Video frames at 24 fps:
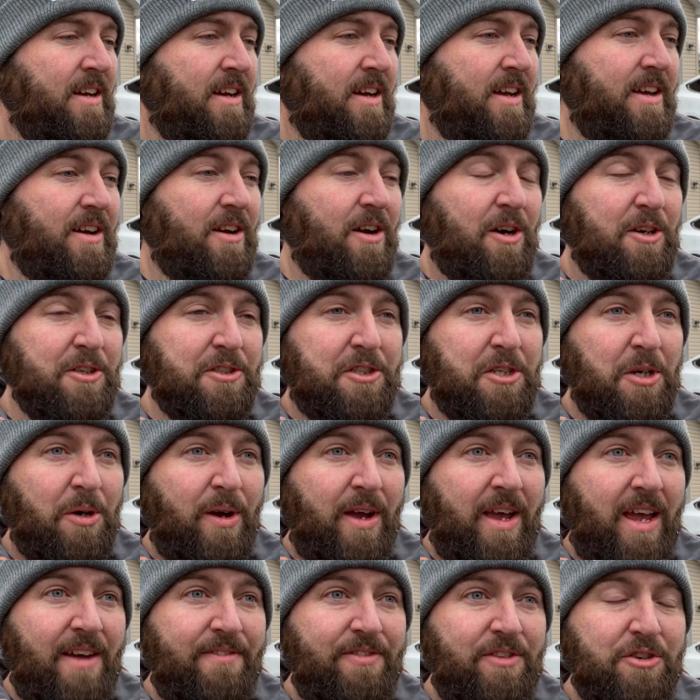And also, I
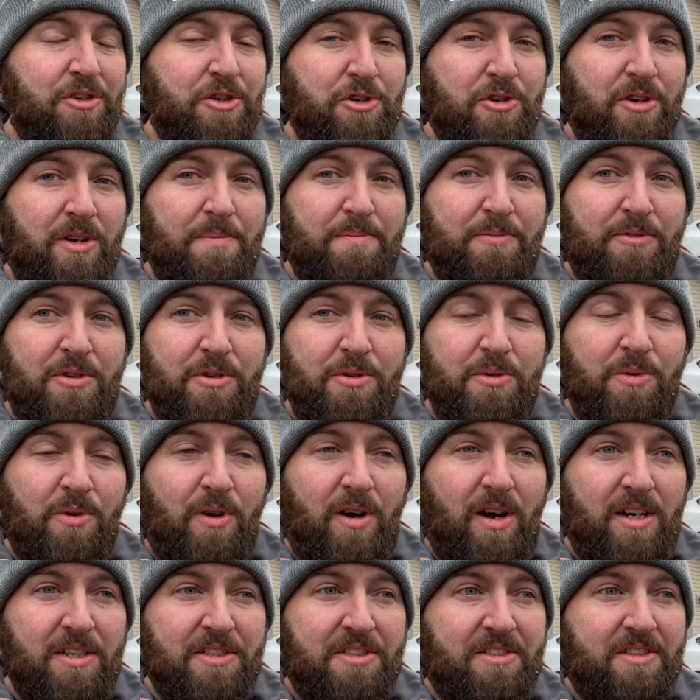have this trip to
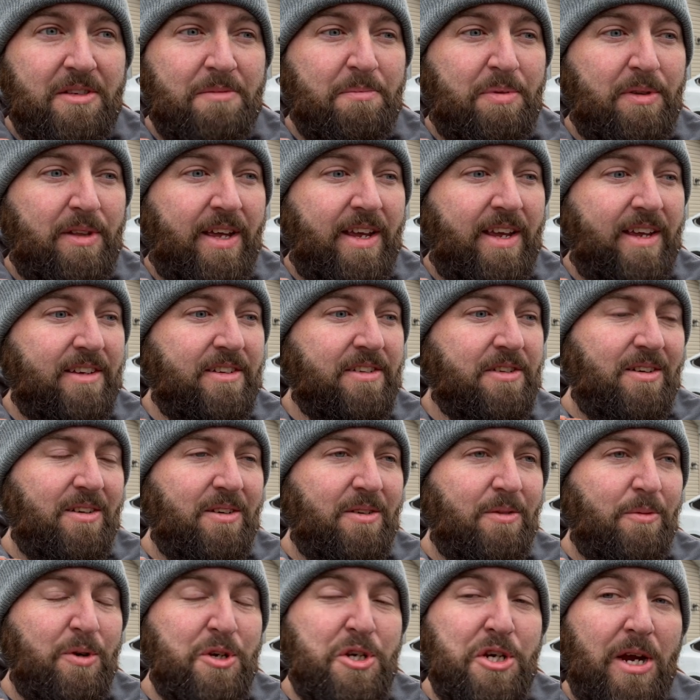Austin planned,
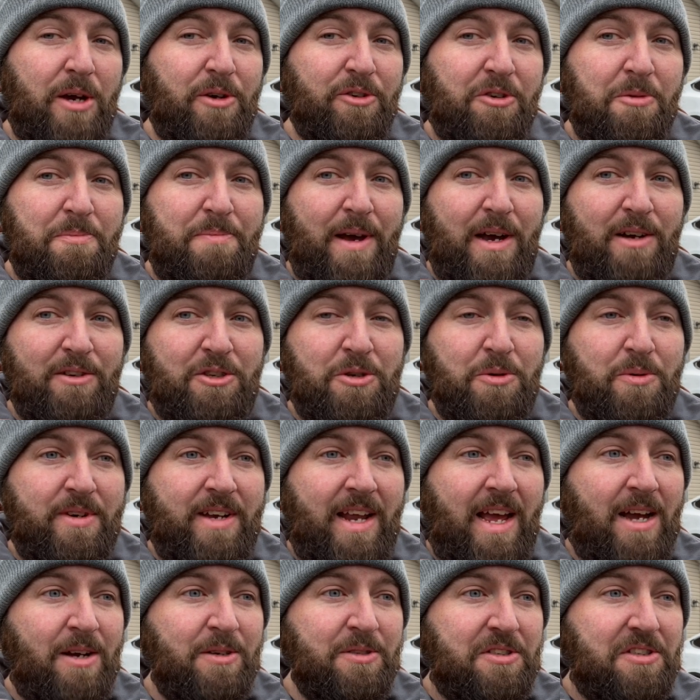which I was about to
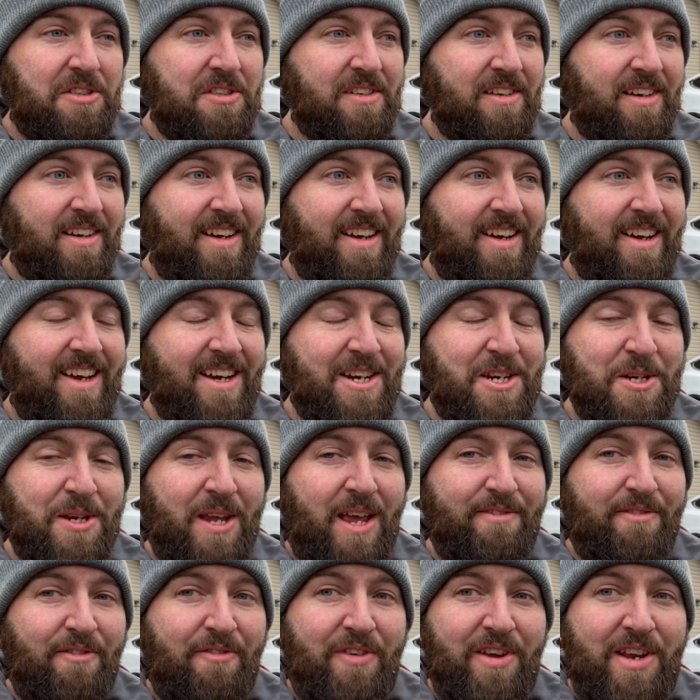announce. I actually
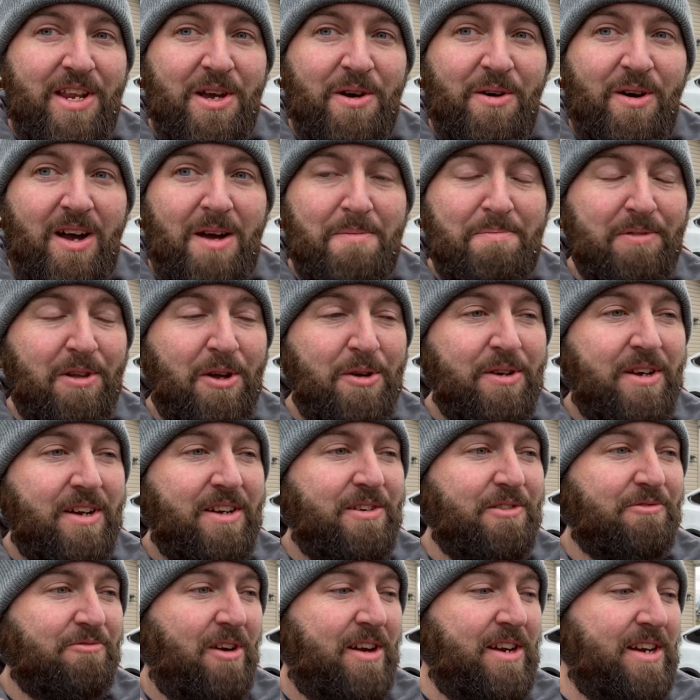have a video
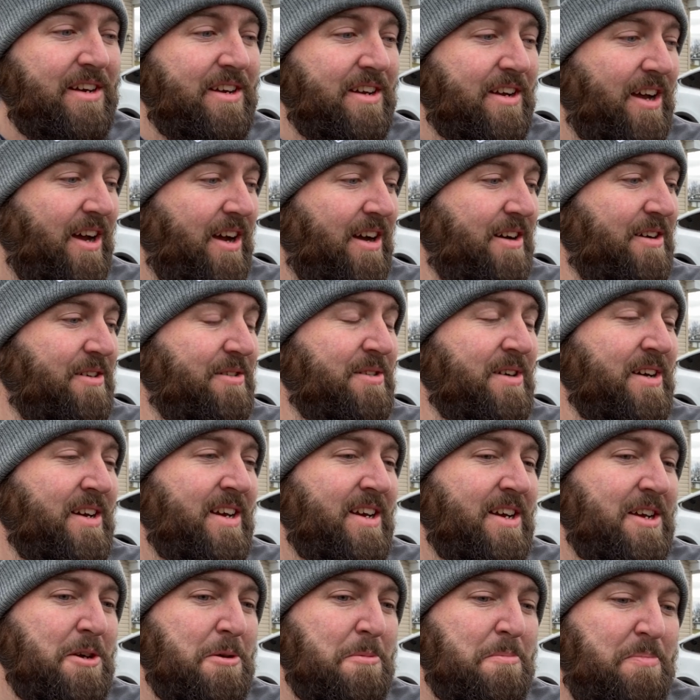uploaded, ready to go,
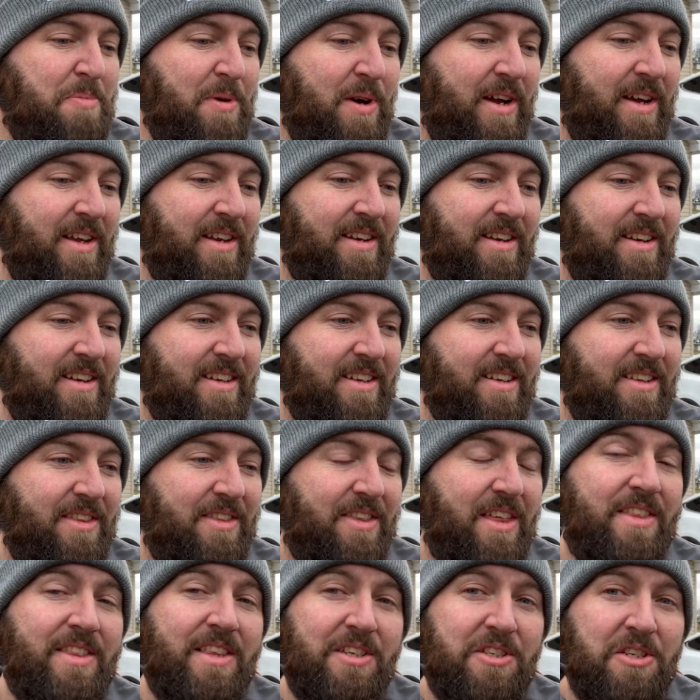but
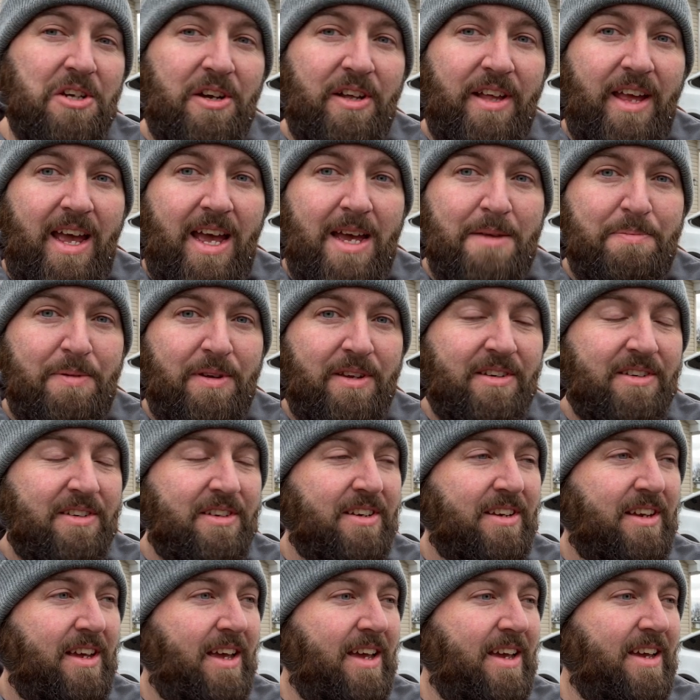then this all happened,
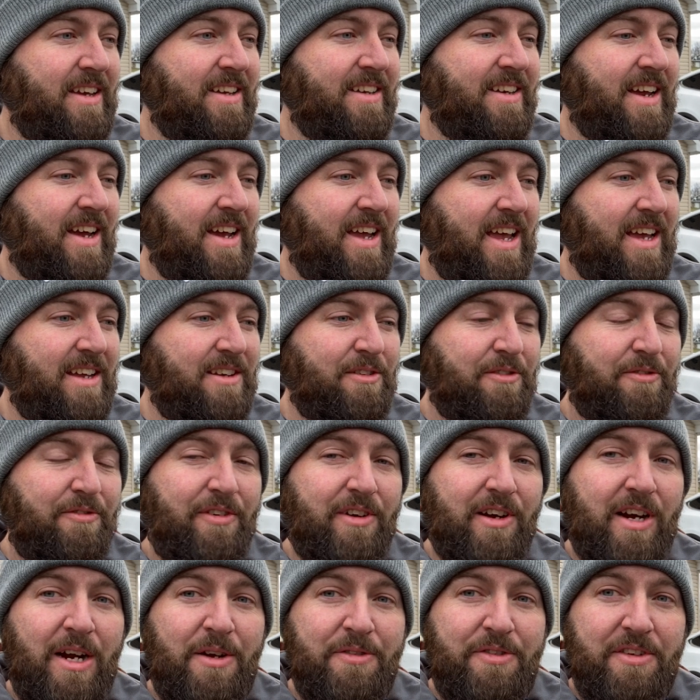and I had to
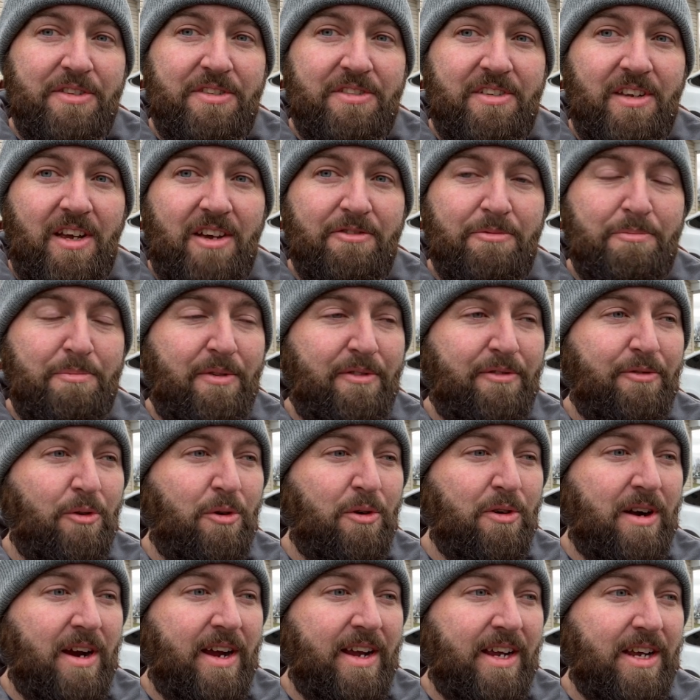figure out this stuff
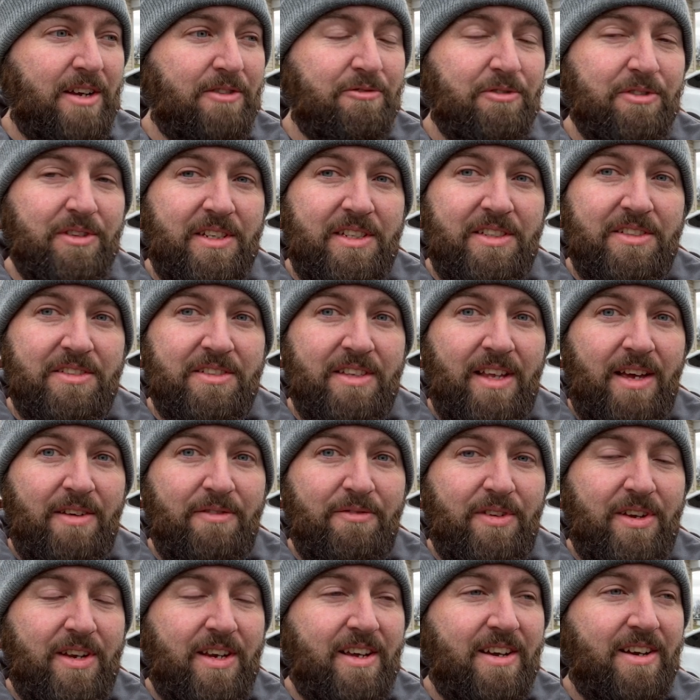before I could release that
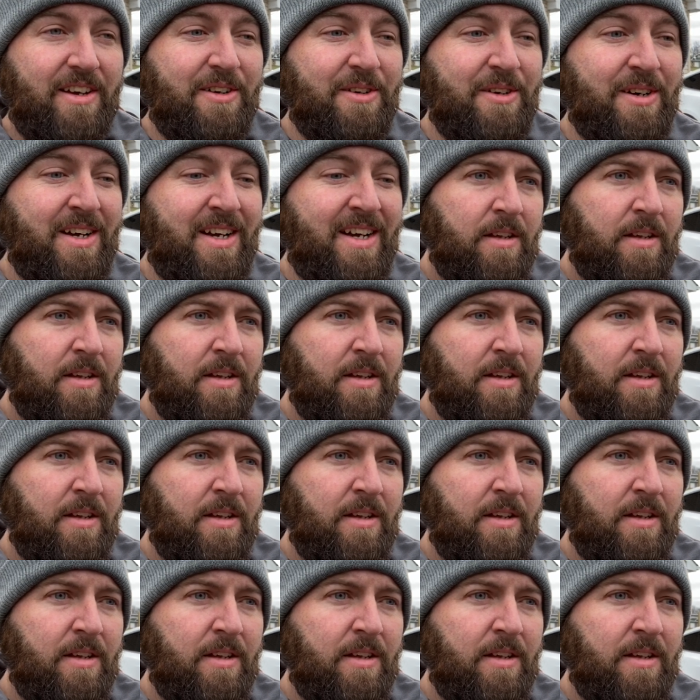video.